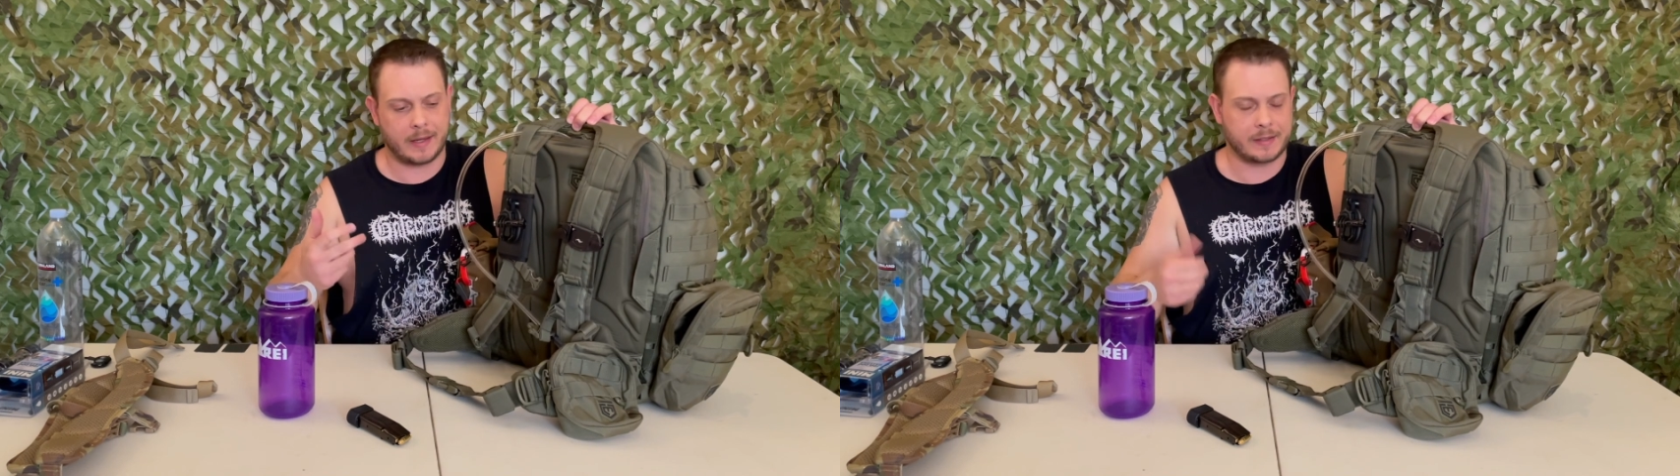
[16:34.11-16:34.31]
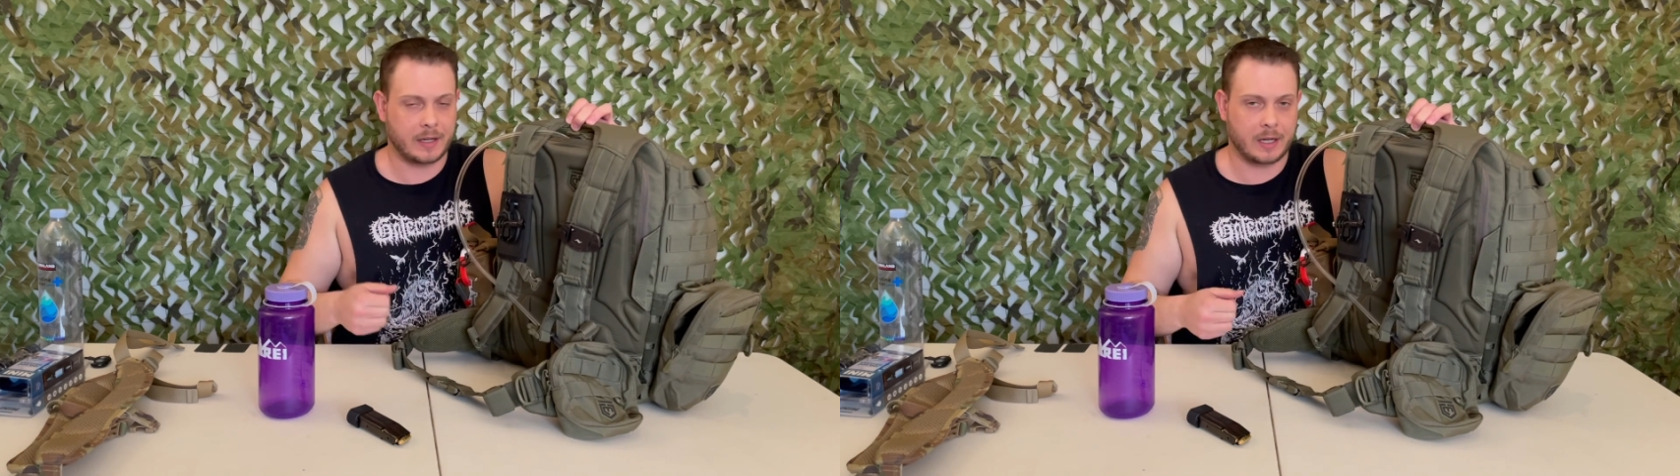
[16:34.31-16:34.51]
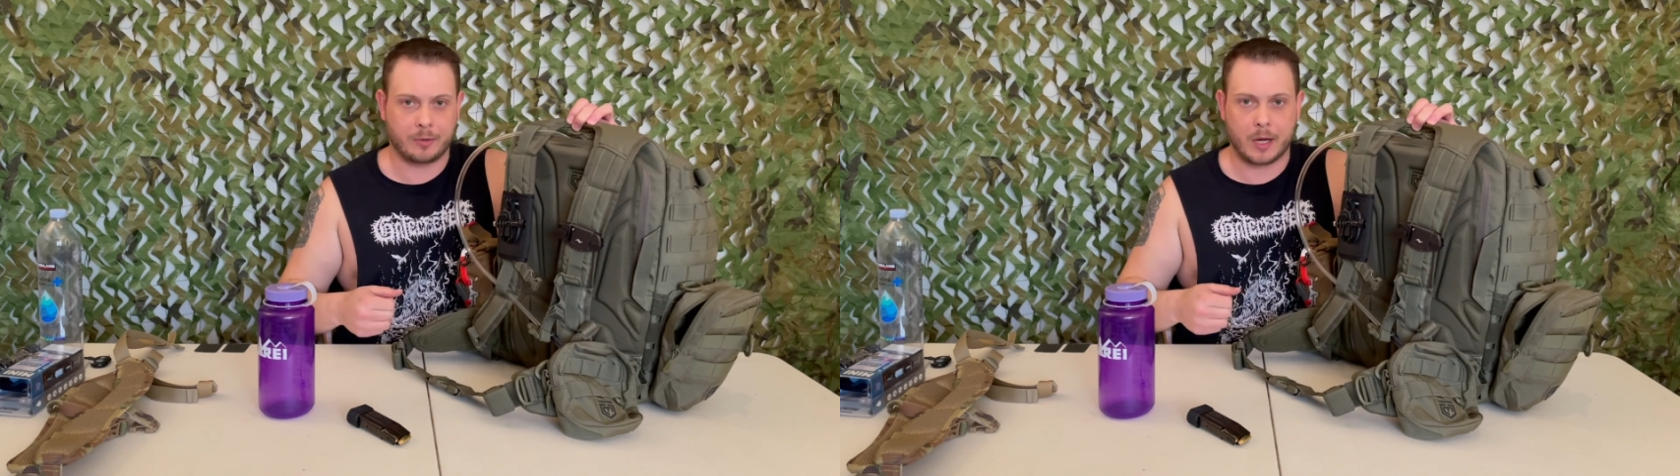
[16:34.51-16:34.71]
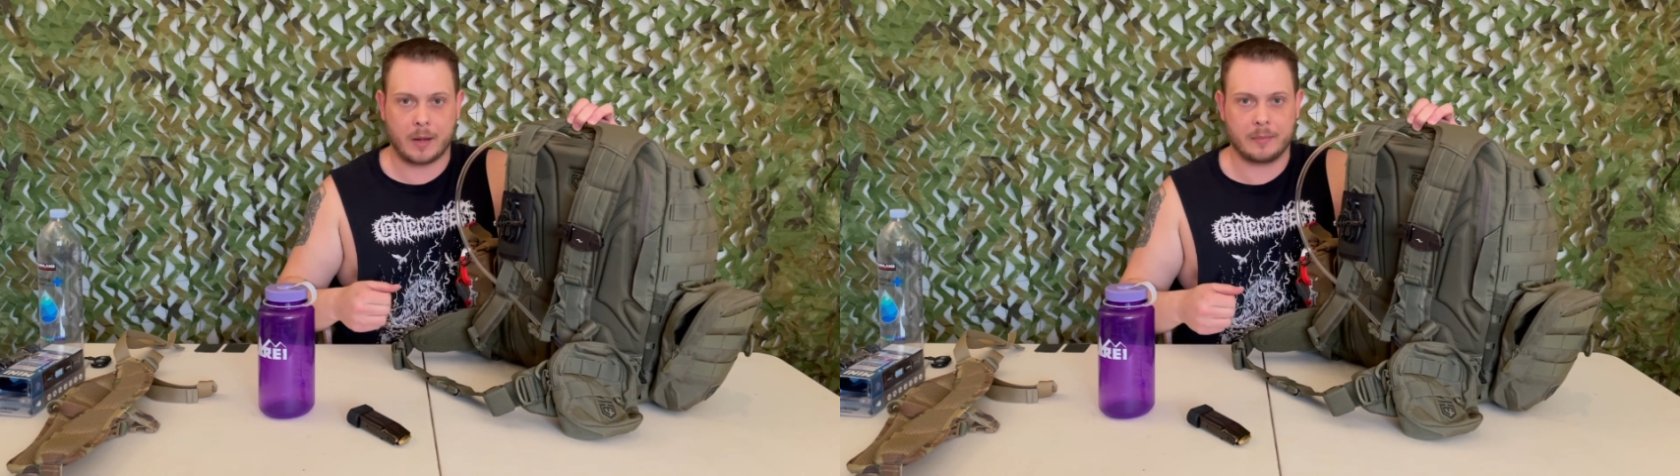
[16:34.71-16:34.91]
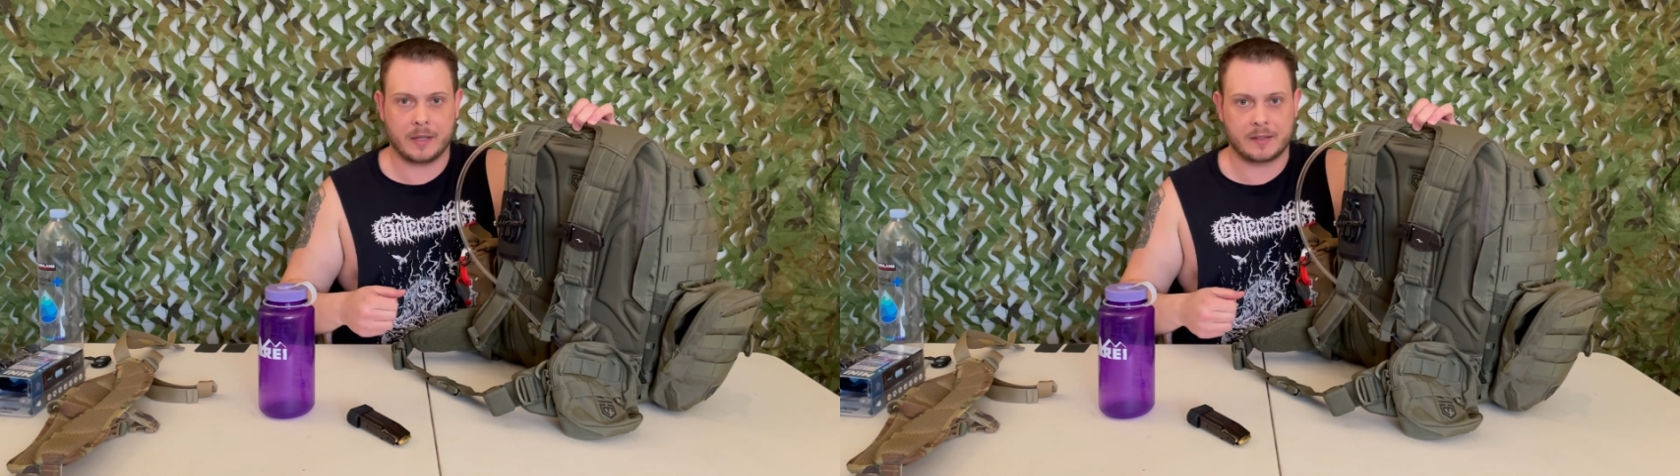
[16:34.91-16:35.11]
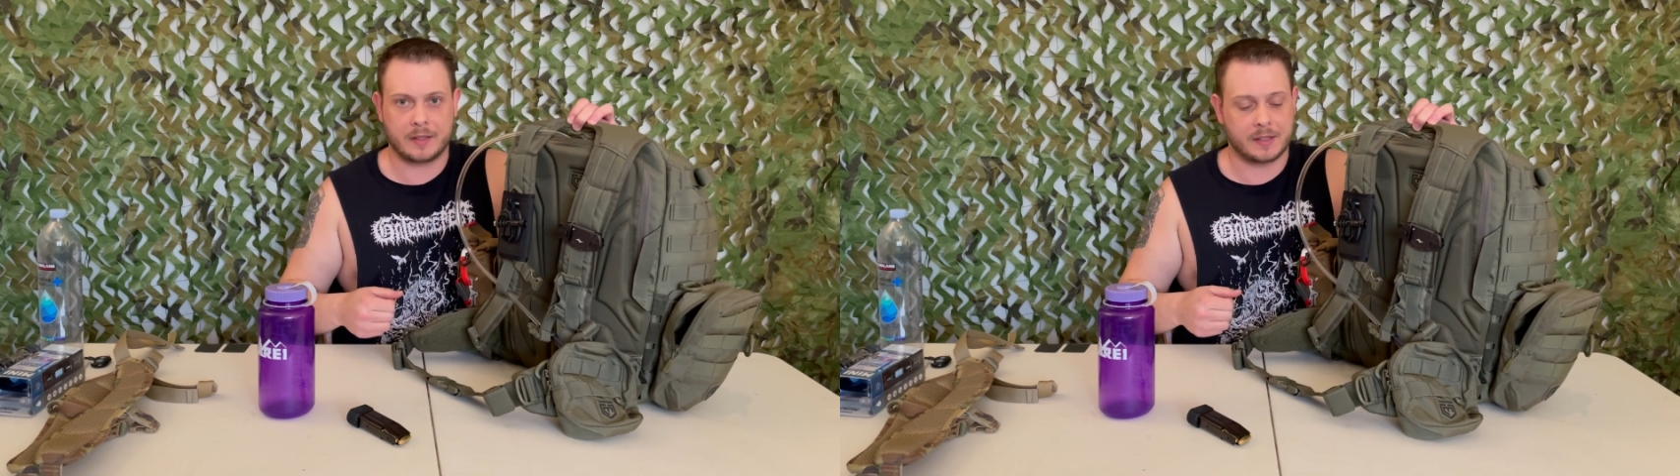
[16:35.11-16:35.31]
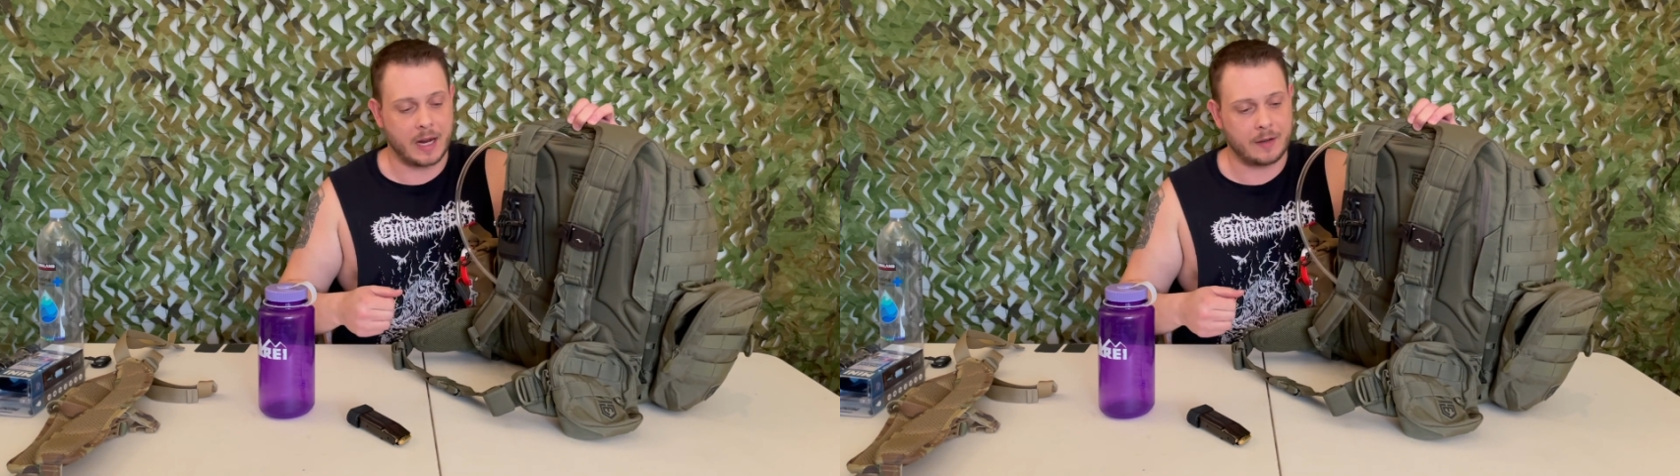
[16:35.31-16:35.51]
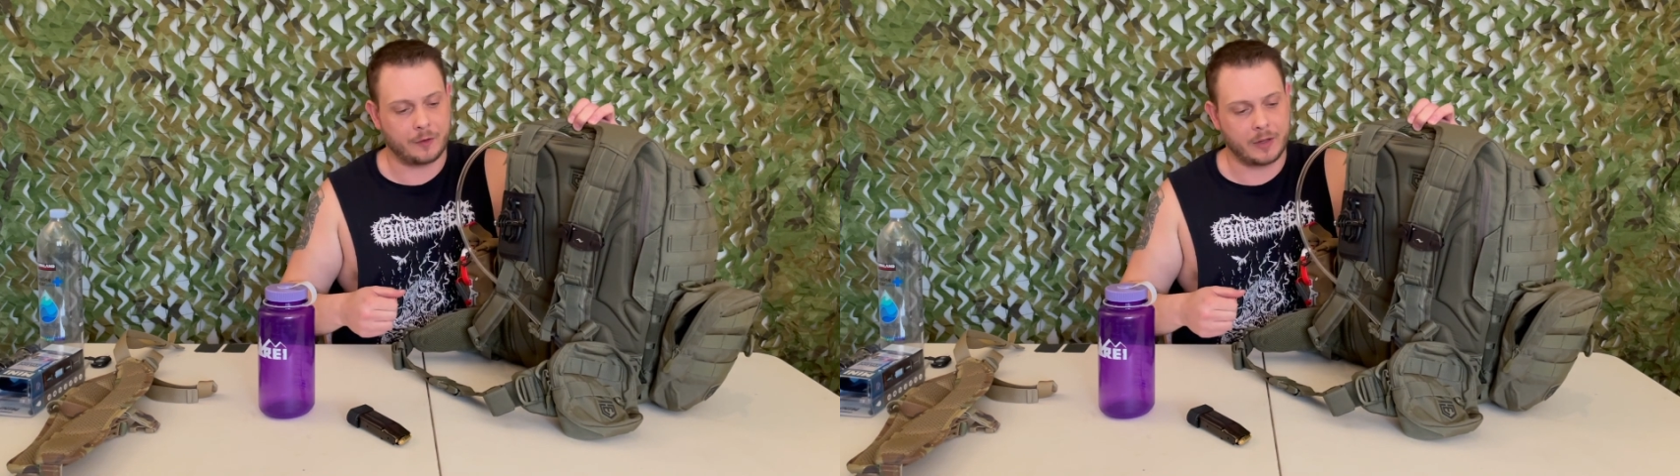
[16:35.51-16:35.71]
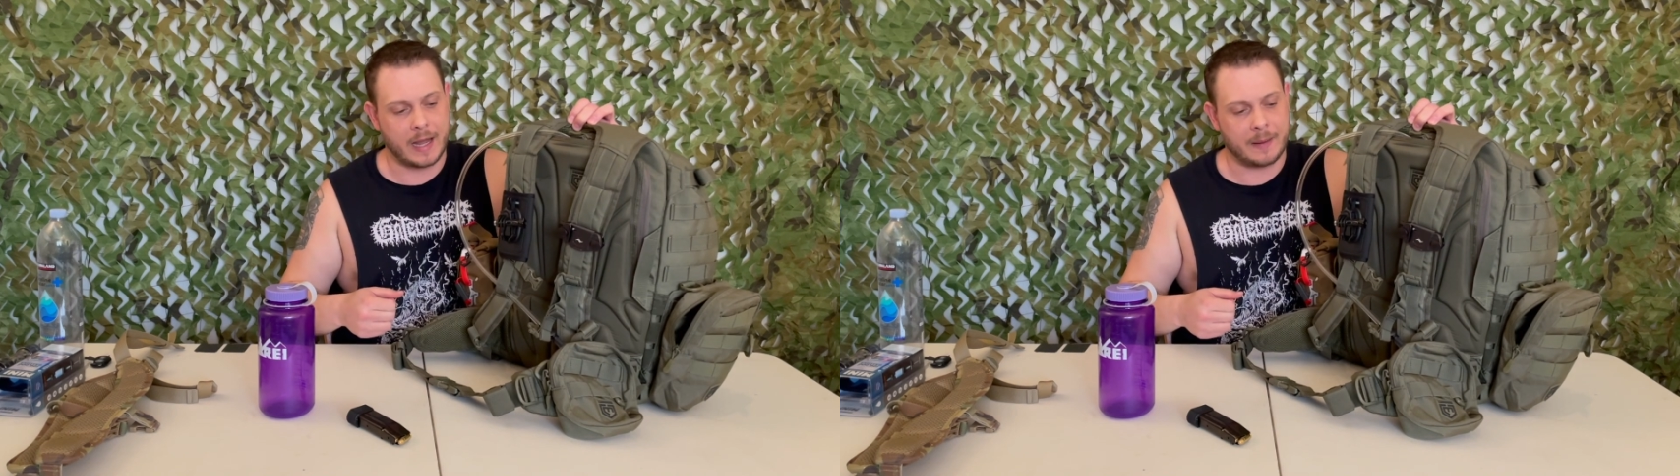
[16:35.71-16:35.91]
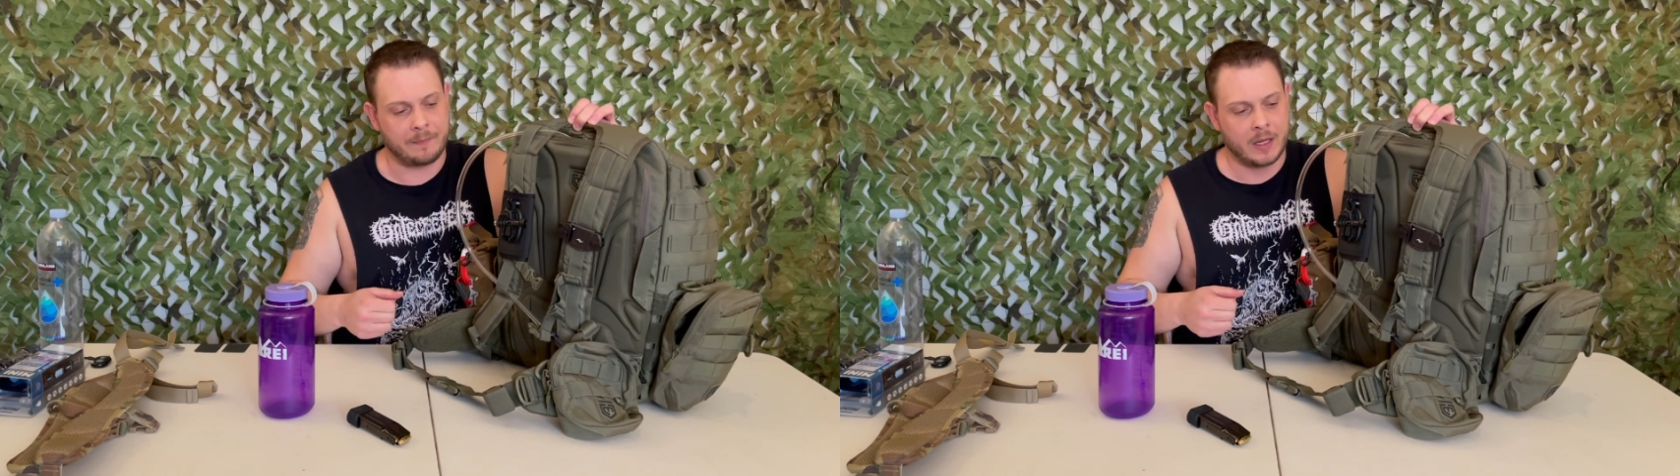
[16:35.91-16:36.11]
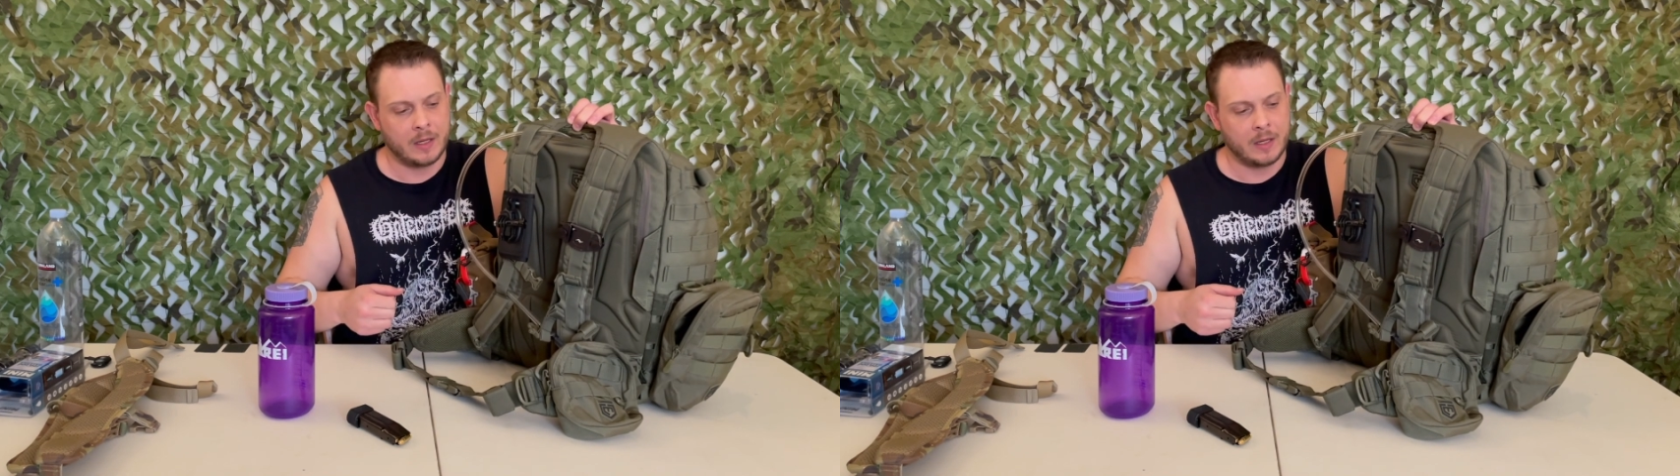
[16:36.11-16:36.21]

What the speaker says: that's not a problem. It's designed for that.